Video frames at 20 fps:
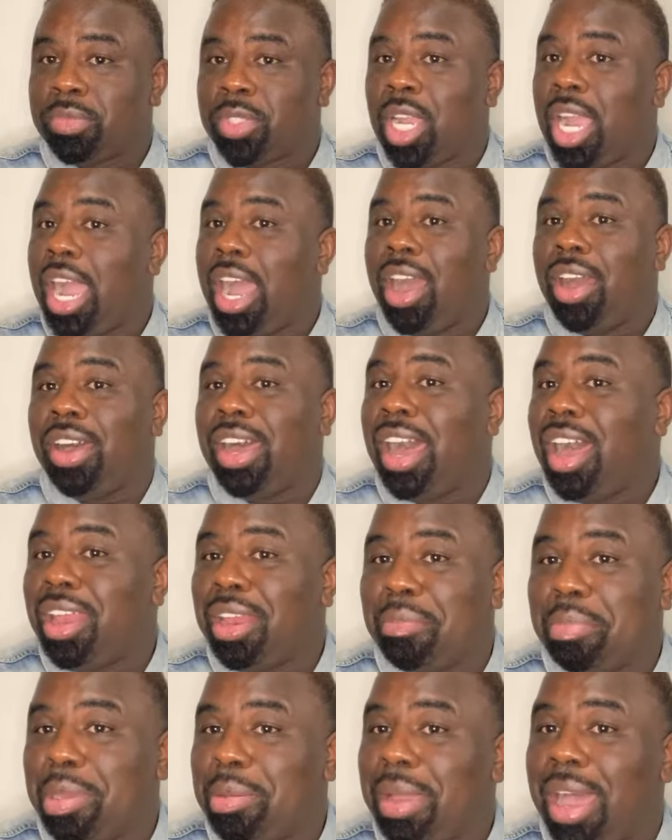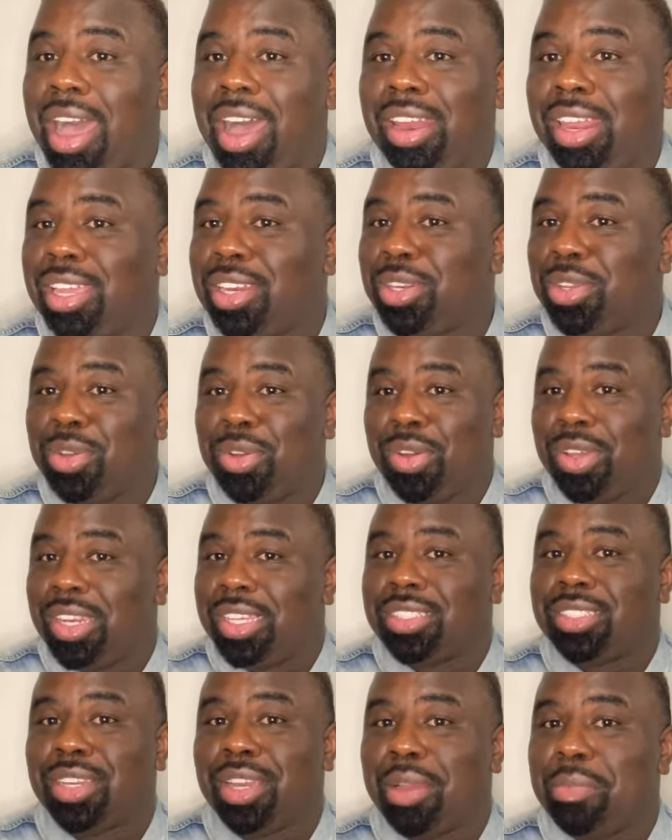All the people, all they doing
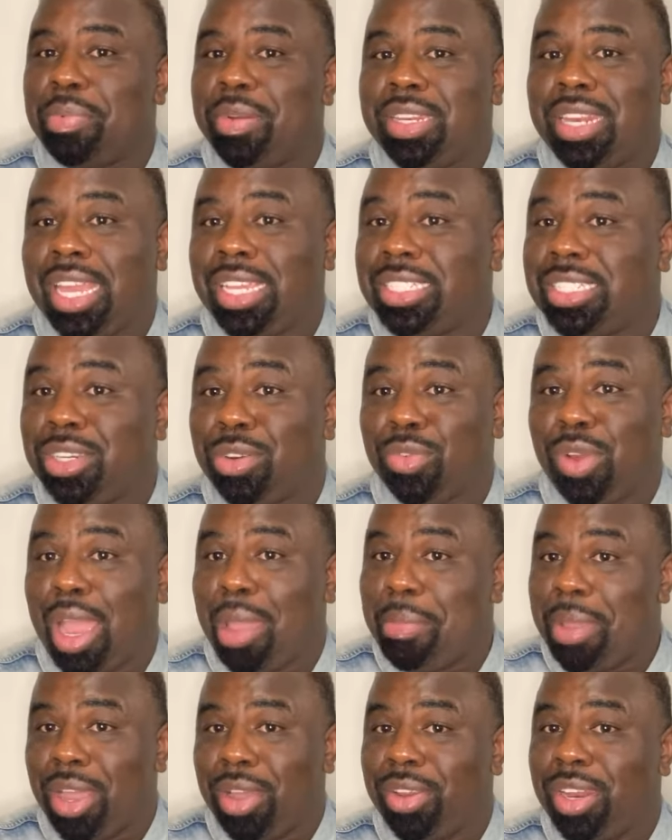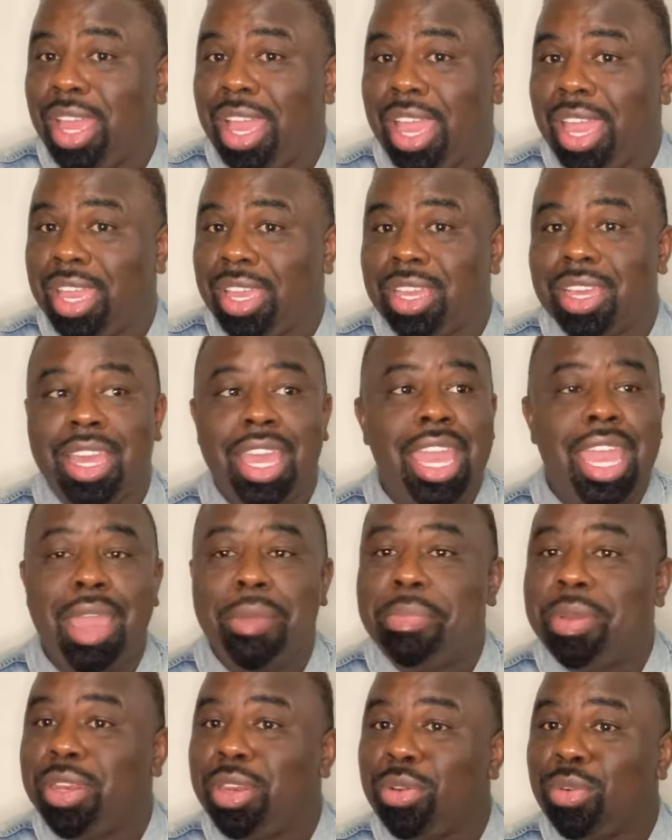is, girl, putting that shit right back on the hanger
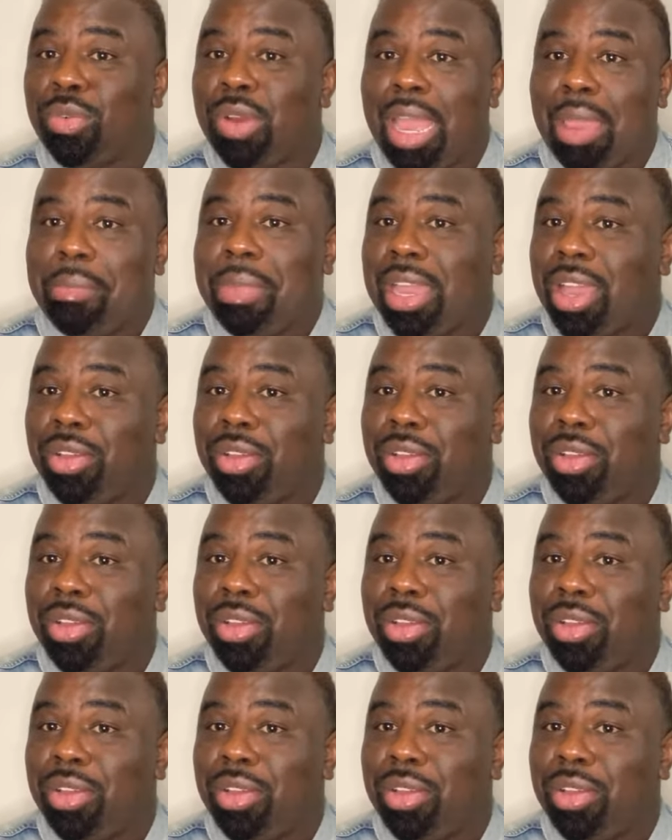and putting it right back